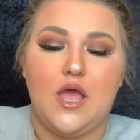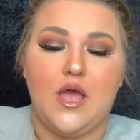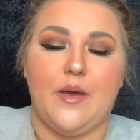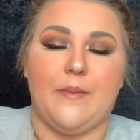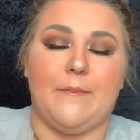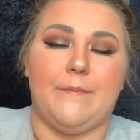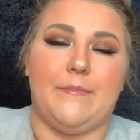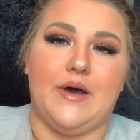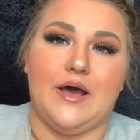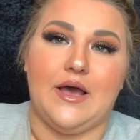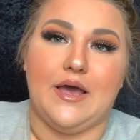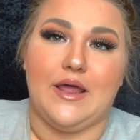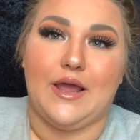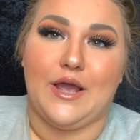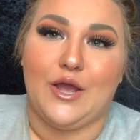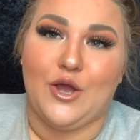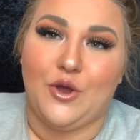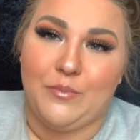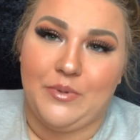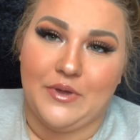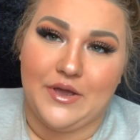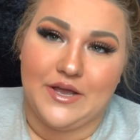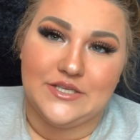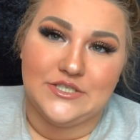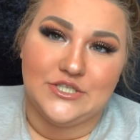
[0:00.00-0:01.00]
But I
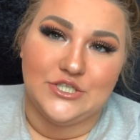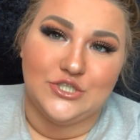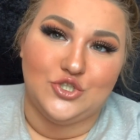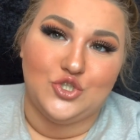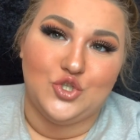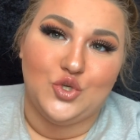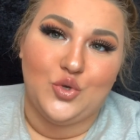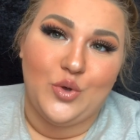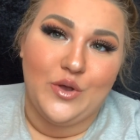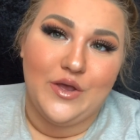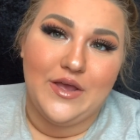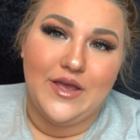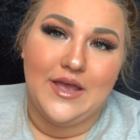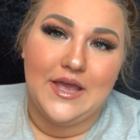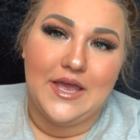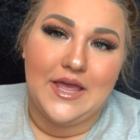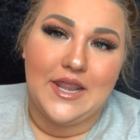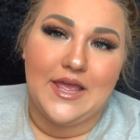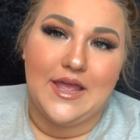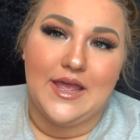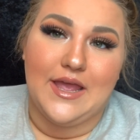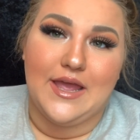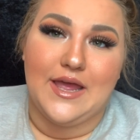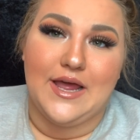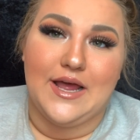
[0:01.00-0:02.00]
hope you guys enjoyed,
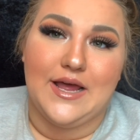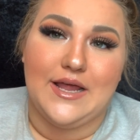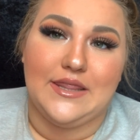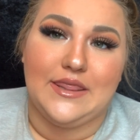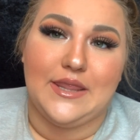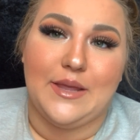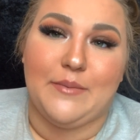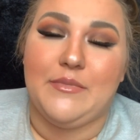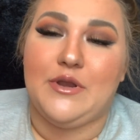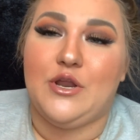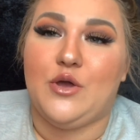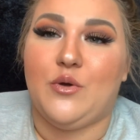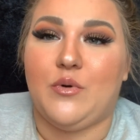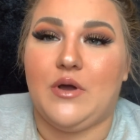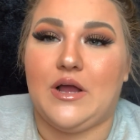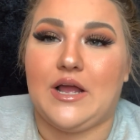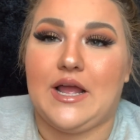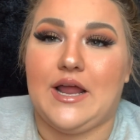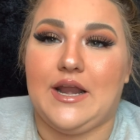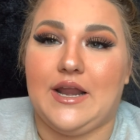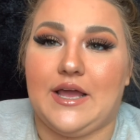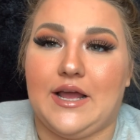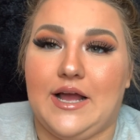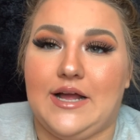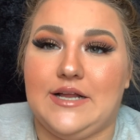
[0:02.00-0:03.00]
and let me know what
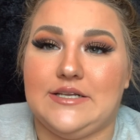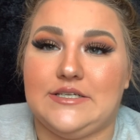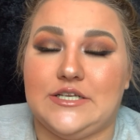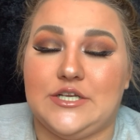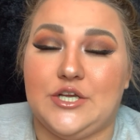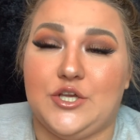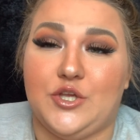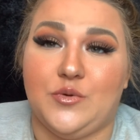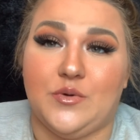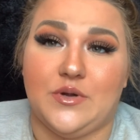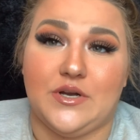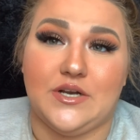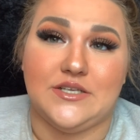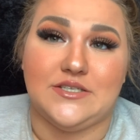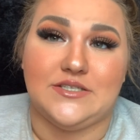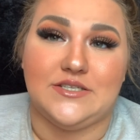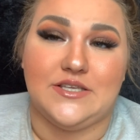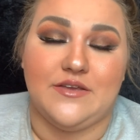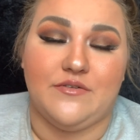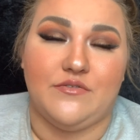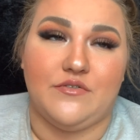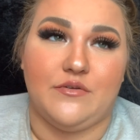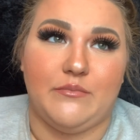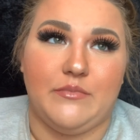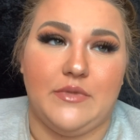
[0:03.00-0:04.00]
kind of content you want to
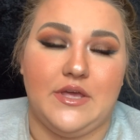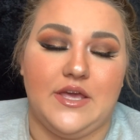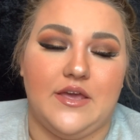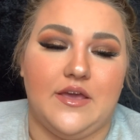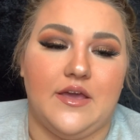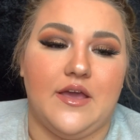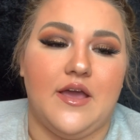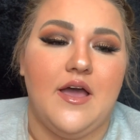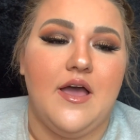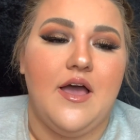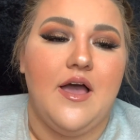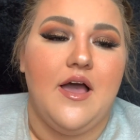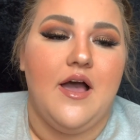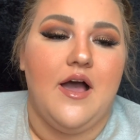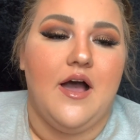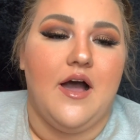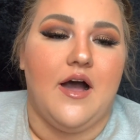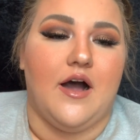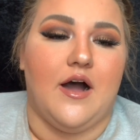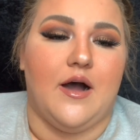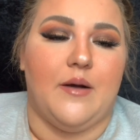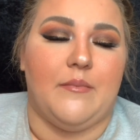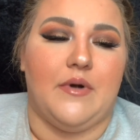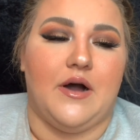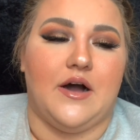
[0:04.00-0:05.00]
see from me.
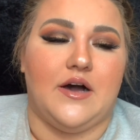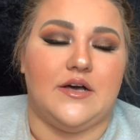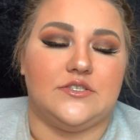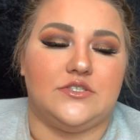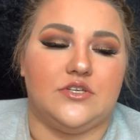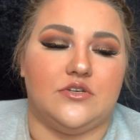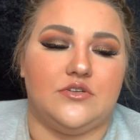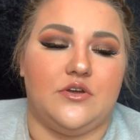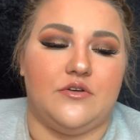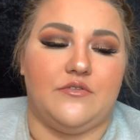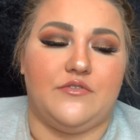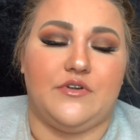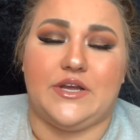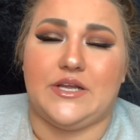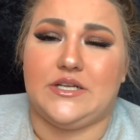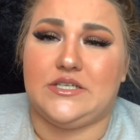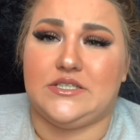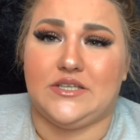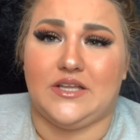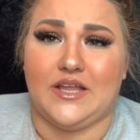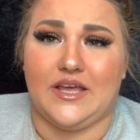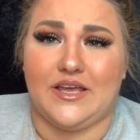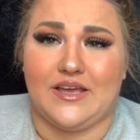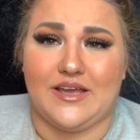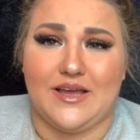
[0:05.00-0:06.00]
Also, don't forget
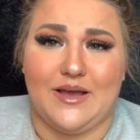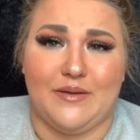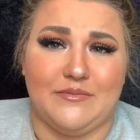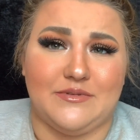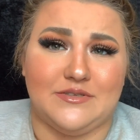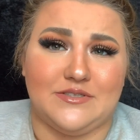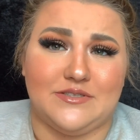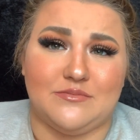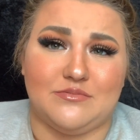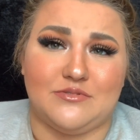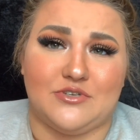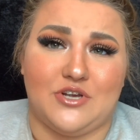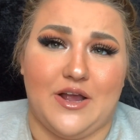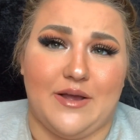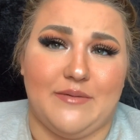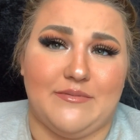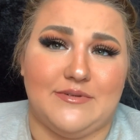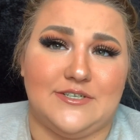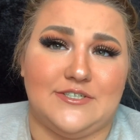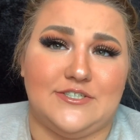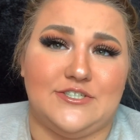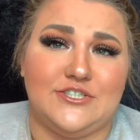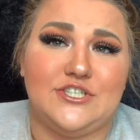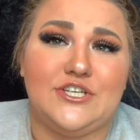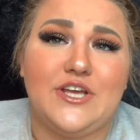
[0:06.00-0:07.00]
to like, comment, subscribe,
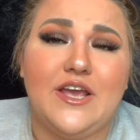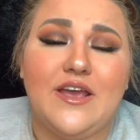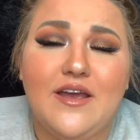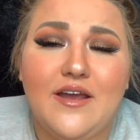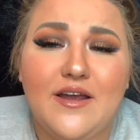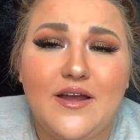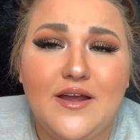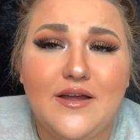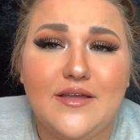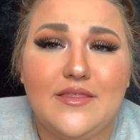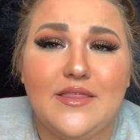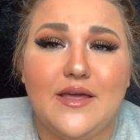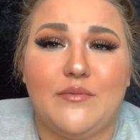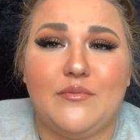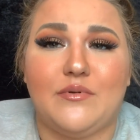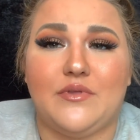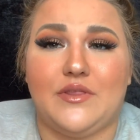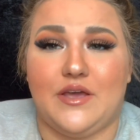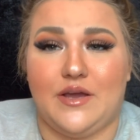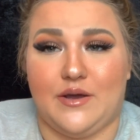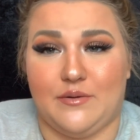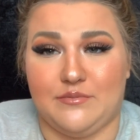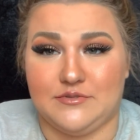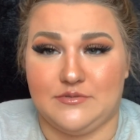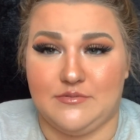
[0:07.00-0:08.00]
and share. That really
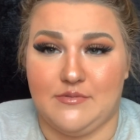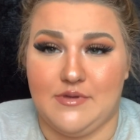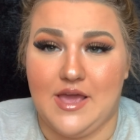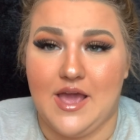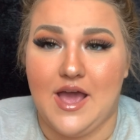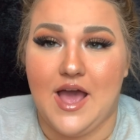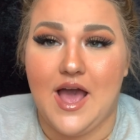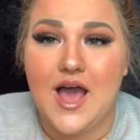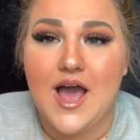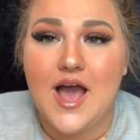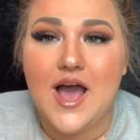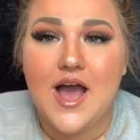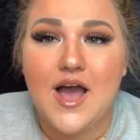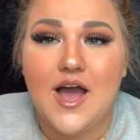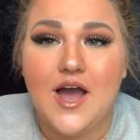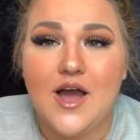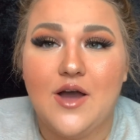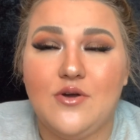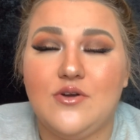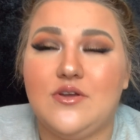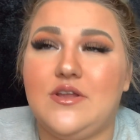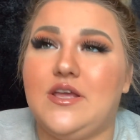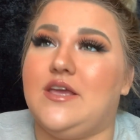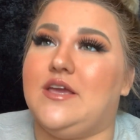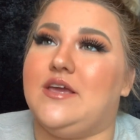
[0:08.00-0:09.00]
helps me
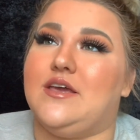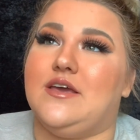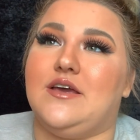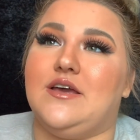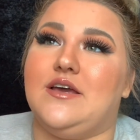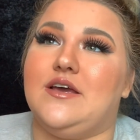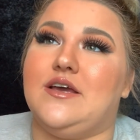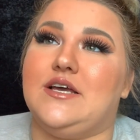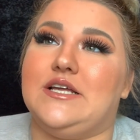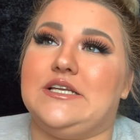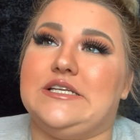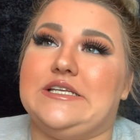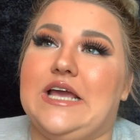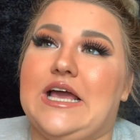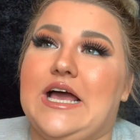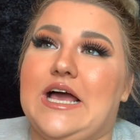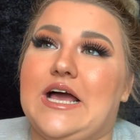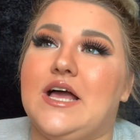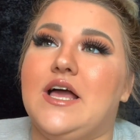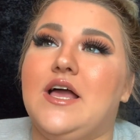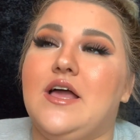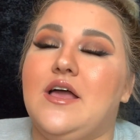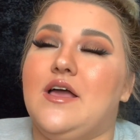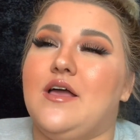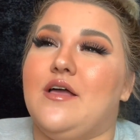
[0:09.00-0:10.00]
out. And yeah,
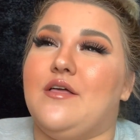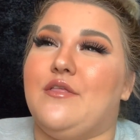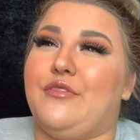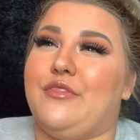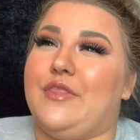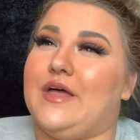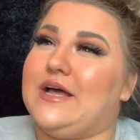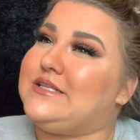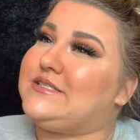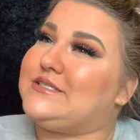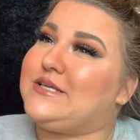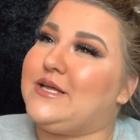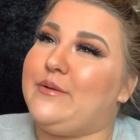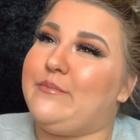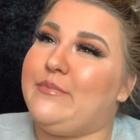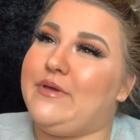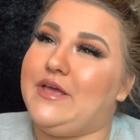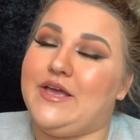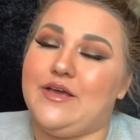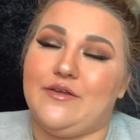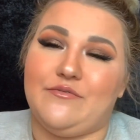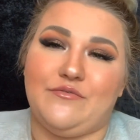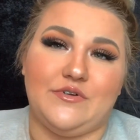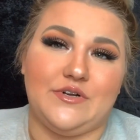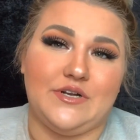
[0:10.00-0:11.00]
that's gonna
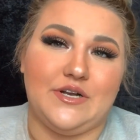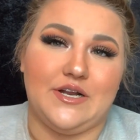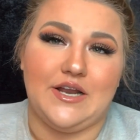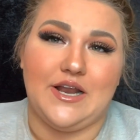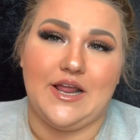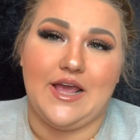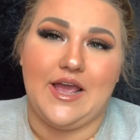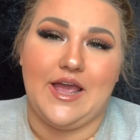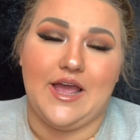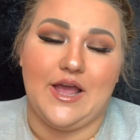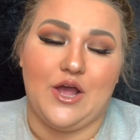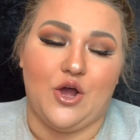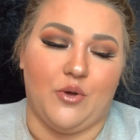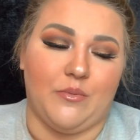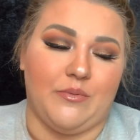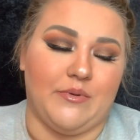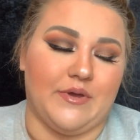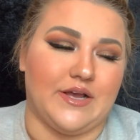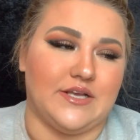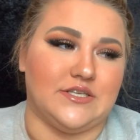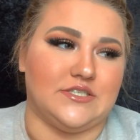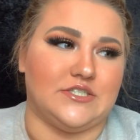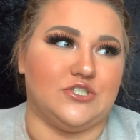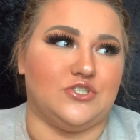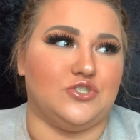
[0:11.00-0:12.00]
be it for today. I hope you
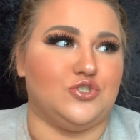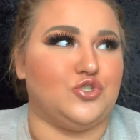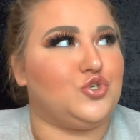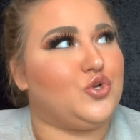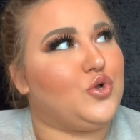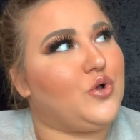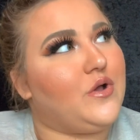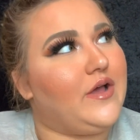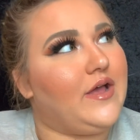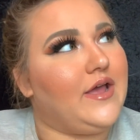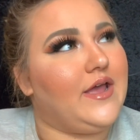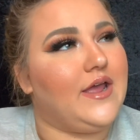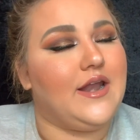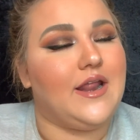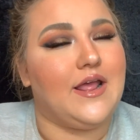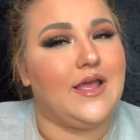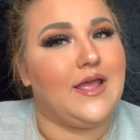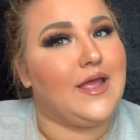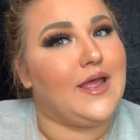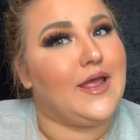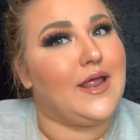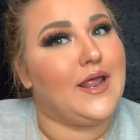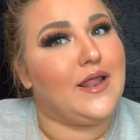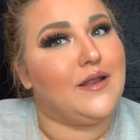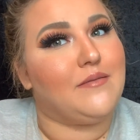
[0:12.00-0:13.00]
guys enjoyed,
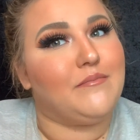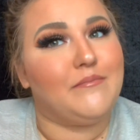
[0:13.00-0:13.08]
and